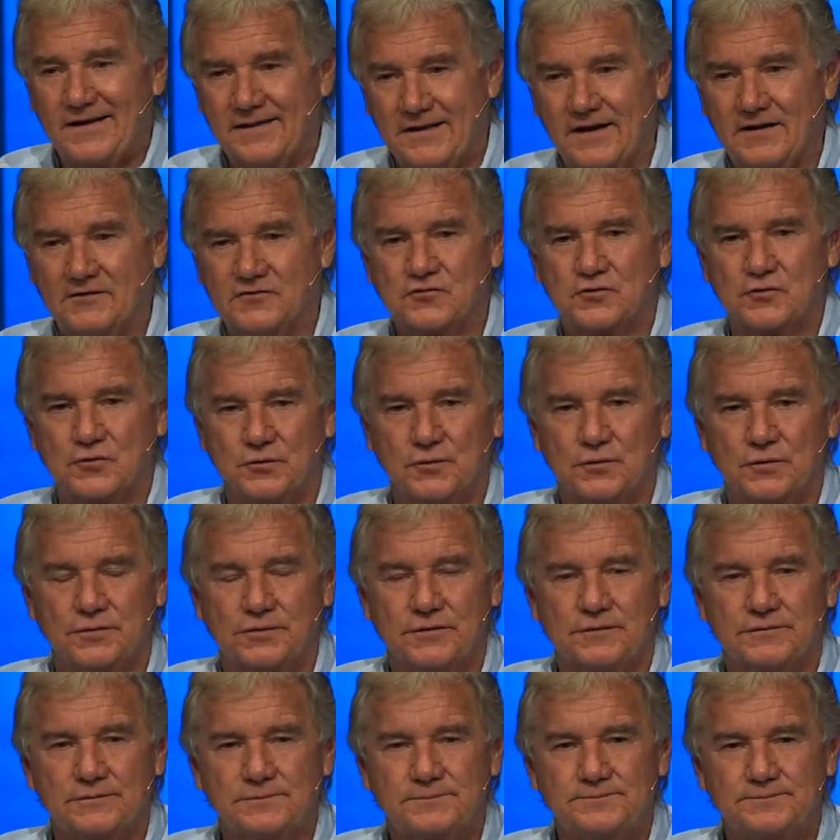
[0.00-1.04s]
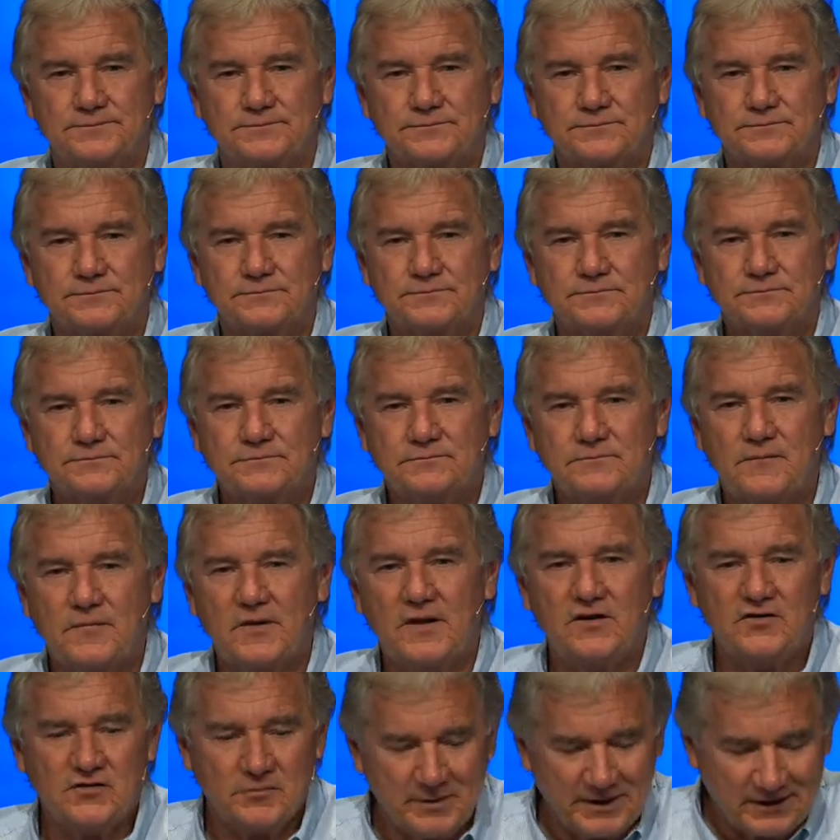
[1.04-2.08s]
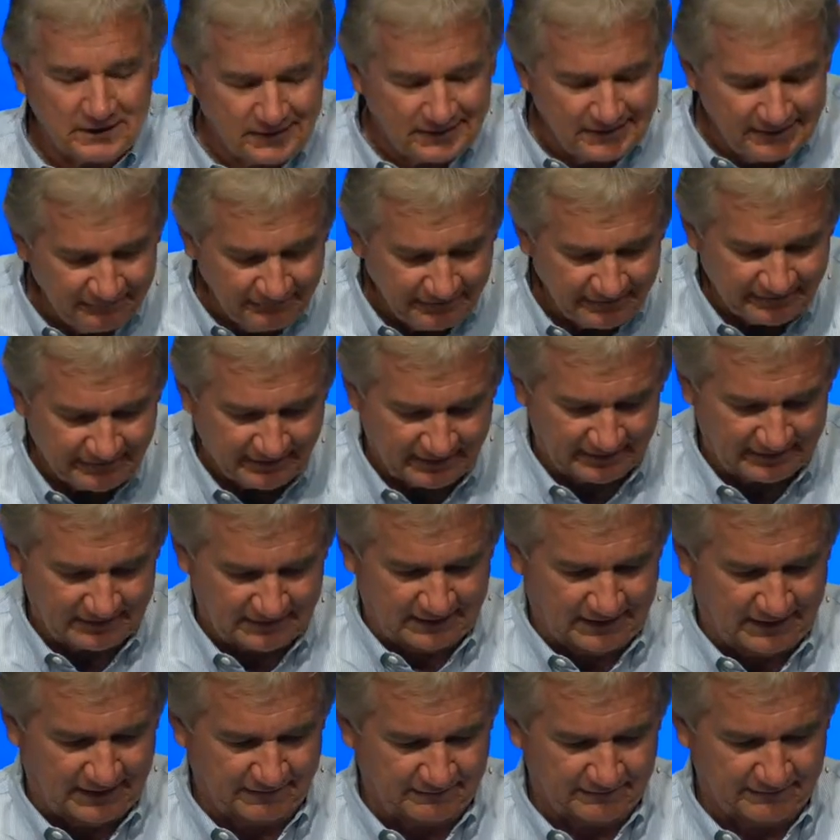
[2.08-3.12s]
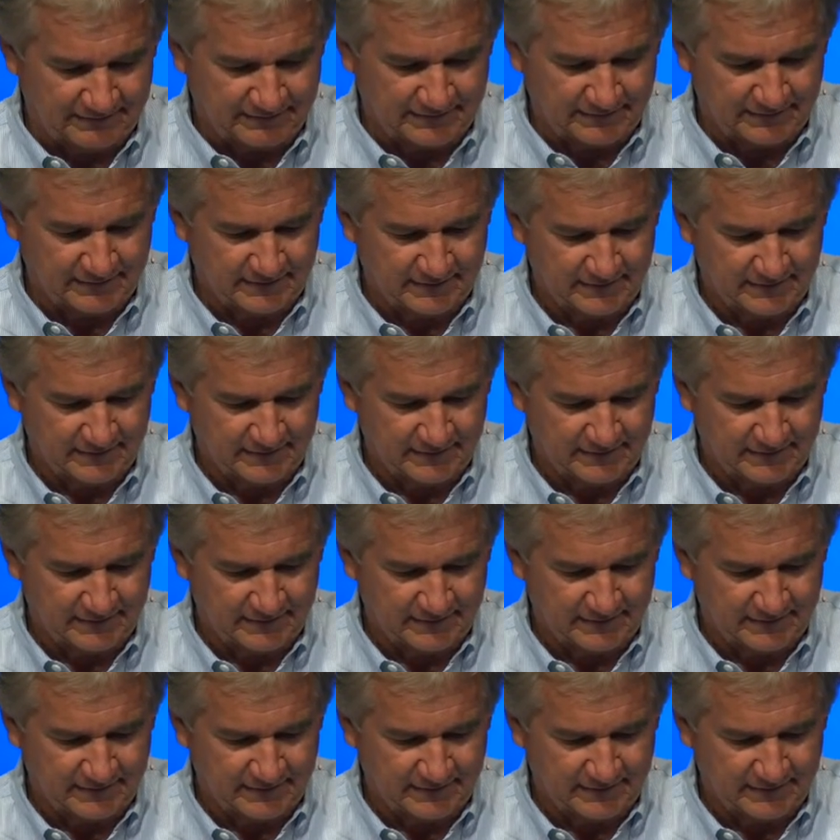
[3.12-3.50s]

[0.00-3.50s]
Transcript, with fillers: that truth, it's about living that life.